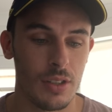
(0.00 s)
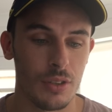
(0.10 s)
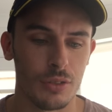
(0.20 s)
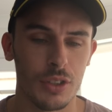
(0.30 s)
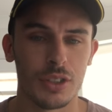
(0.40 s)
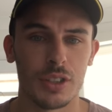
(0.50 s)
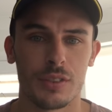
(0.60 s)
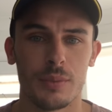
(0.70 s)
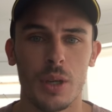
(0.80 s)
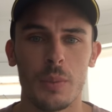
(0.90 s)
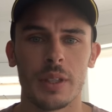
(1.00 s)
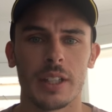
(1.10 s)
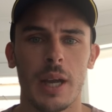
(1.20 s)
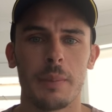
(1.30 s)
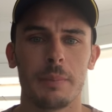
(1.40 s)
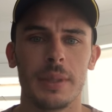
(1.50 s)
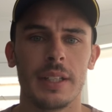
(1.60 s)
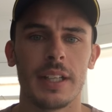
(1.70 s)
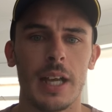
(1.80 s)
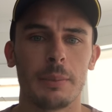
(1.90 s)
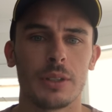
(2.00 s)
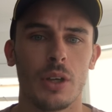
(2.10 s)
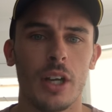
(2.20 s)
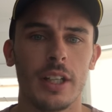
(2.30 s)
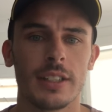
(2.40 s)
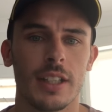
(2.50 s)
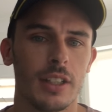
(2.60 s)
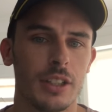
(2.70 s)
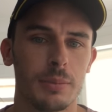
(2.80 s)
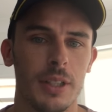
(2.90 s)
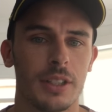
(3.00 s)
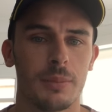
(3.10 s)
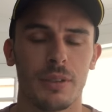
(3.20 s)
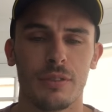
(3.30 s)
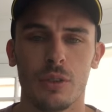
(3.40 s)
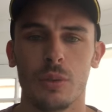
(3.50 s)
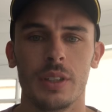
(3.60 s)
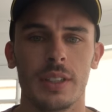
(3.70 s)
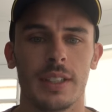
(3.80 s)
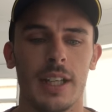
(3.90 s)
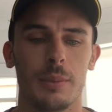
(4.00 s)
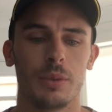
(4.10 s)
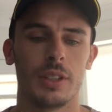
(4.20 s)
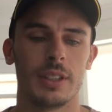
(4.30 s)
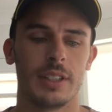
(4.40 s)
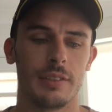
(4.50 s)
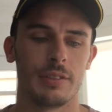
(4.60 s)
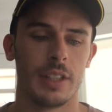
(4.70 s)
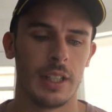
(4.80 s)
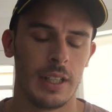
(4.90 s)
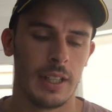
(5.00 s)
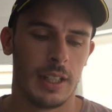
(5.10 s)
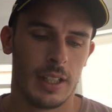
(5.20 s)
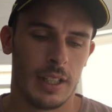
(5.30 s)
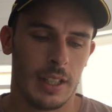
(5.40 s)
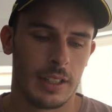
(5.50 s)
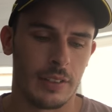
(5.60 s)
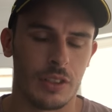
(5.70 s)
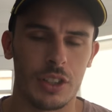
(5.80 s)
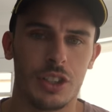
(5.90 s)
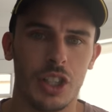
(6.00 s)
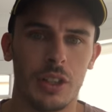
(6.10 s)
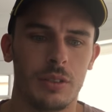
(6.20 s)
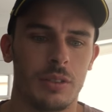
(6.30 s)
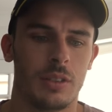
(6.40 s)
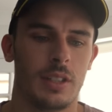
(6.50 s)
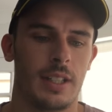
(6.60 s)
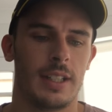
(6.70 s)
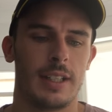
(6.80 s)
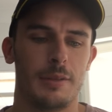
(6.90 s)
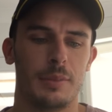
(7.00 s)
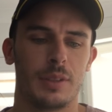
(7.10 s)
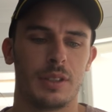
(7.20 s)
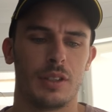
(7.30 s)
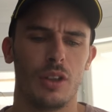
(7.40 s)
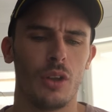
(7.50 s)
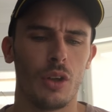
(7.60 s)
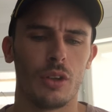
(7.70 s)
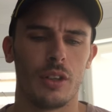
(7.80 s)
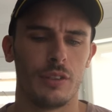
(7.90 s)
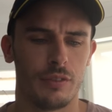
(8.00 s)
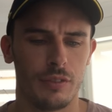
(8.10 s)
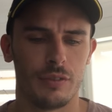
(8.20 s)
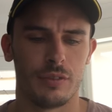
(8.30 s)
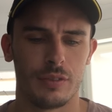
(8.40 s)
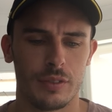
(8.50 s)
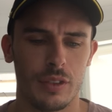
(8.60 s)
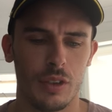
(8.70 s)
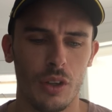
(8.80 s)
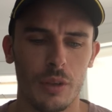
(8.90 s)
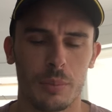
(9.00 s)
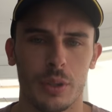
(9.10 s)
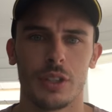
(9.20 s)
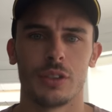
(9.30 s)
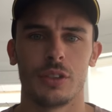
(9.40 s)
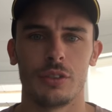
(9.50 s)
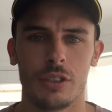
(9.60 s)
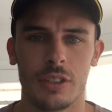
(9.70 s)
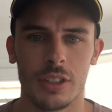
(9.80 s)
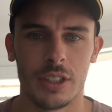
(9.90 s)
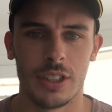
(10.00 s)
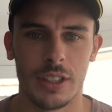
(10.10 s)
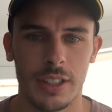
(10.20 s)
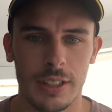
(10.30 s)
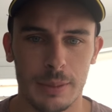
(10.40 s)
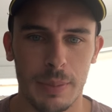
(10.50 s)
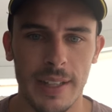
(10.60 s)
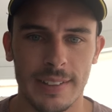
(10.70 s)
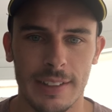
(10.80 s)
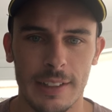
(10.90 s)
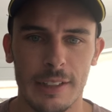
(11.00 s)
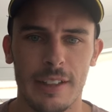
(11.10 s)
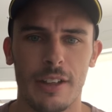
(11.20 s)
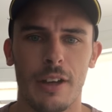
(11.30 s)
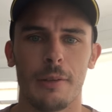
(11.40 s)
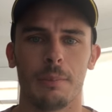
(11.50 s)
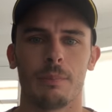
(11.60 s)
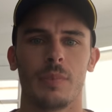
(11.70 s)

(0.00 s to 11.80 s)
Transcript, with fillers: the Roosters, for mine, with a couple of big name signings, as I just mentioned before with the Cowboys, they've they've got a gel. Um, a lot of lot of pressure on the Roosters this year. It's basically if they don't